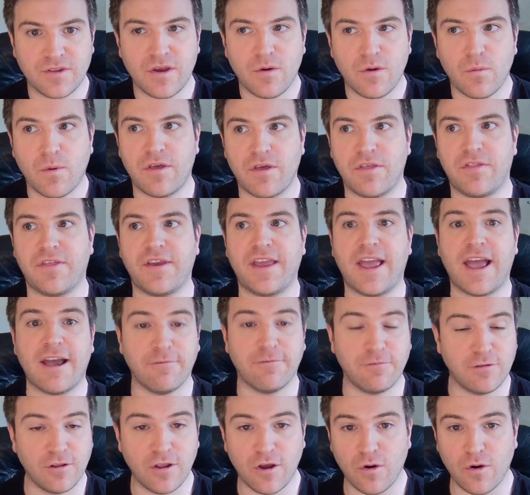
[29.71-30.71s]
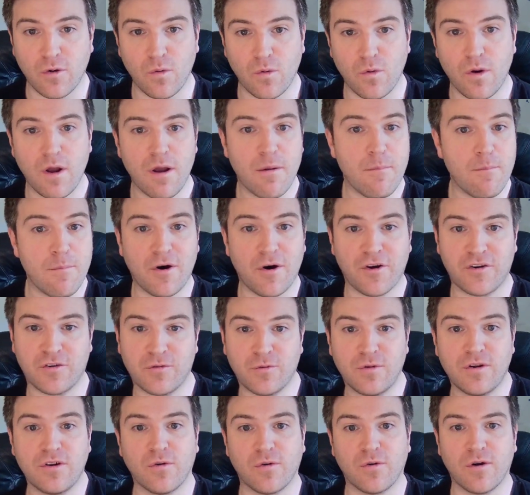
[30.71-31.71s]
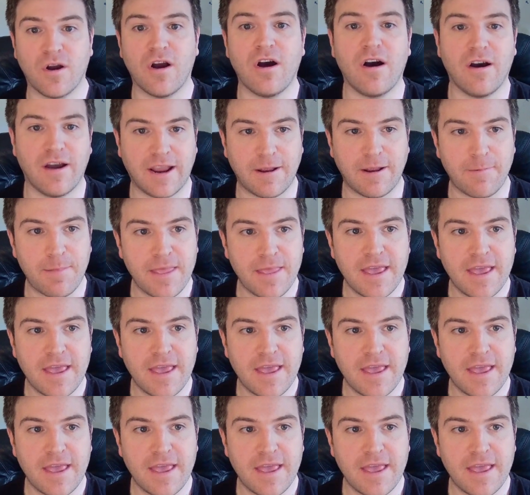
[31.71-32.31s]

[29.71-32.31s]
whether they have low, moderate, or high.